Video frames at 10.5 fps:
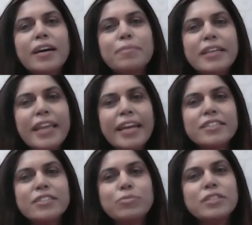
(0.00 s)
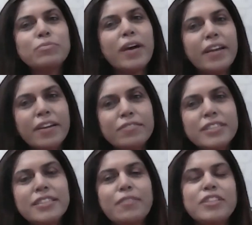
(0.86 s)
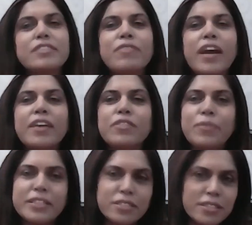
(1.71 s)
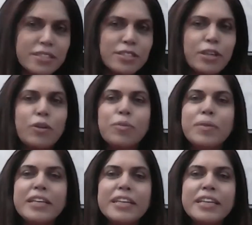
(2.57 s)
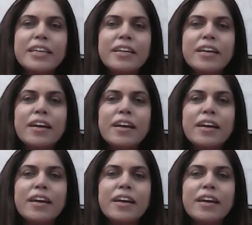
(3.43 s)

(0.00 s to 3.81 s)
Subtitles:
connected with 175 investors globally.